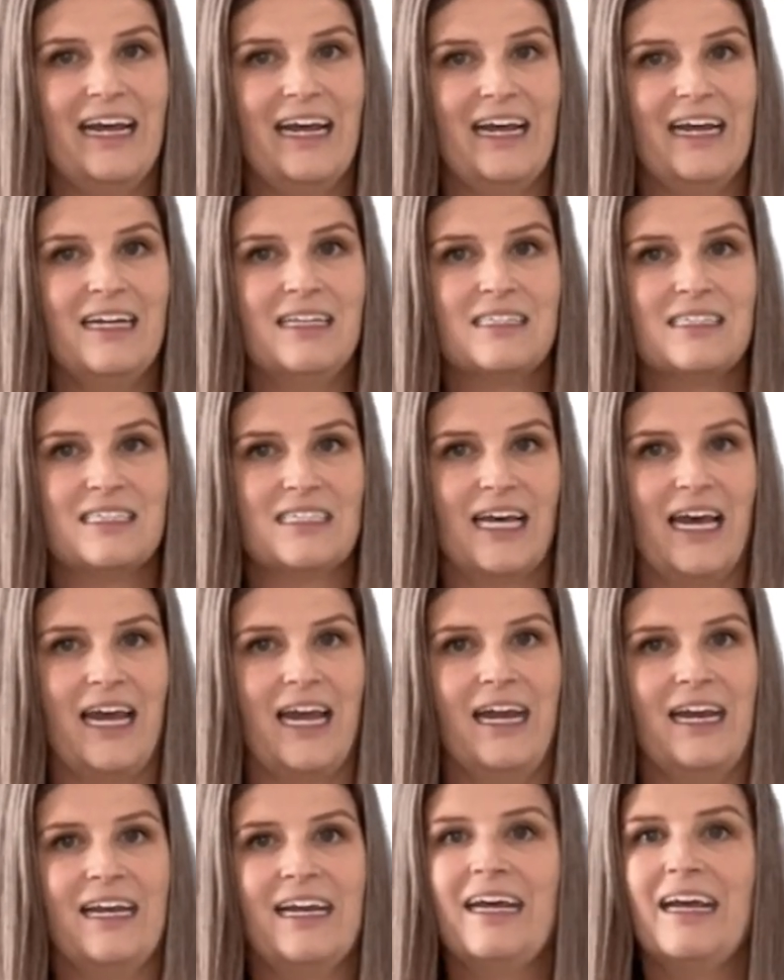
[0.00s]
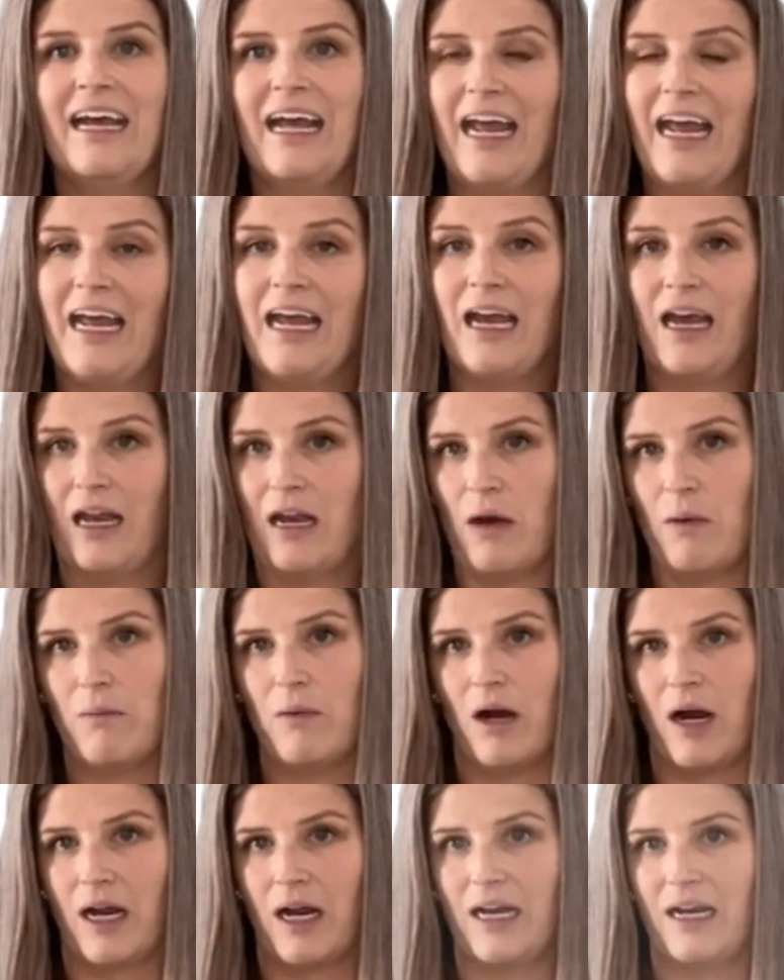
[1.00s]
insight, and
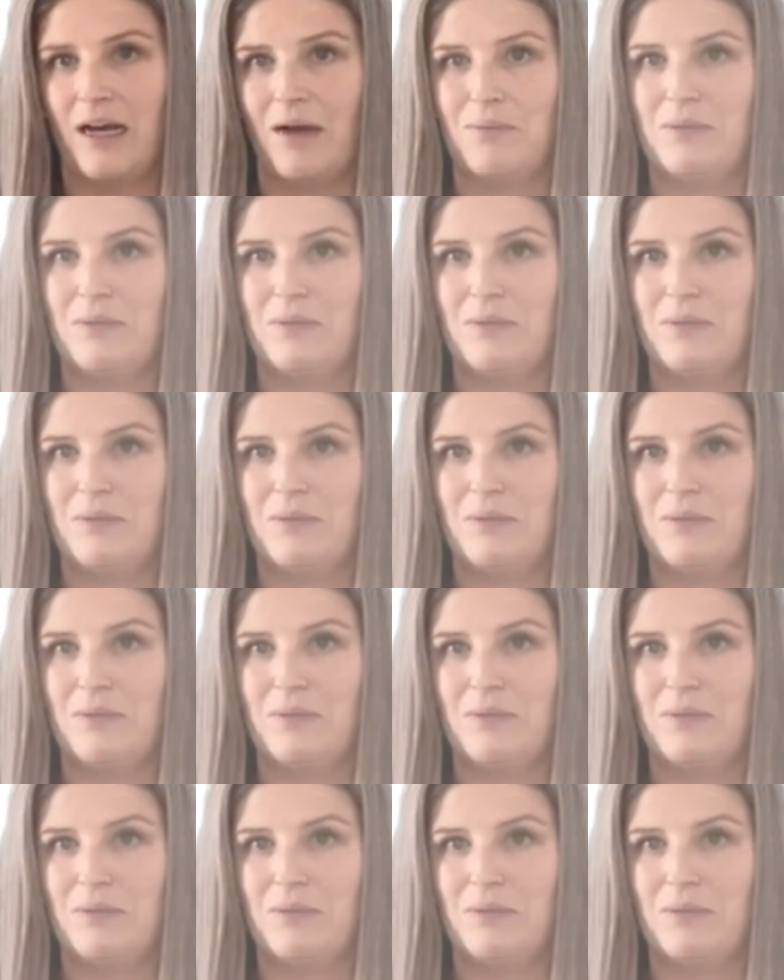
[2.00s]
market